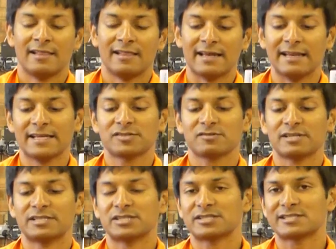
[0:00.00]
They
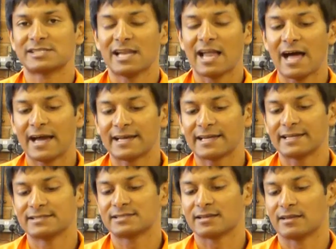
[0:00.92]
literally just slide
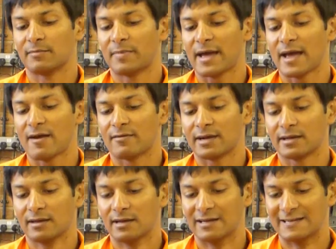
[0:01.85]
into the bearing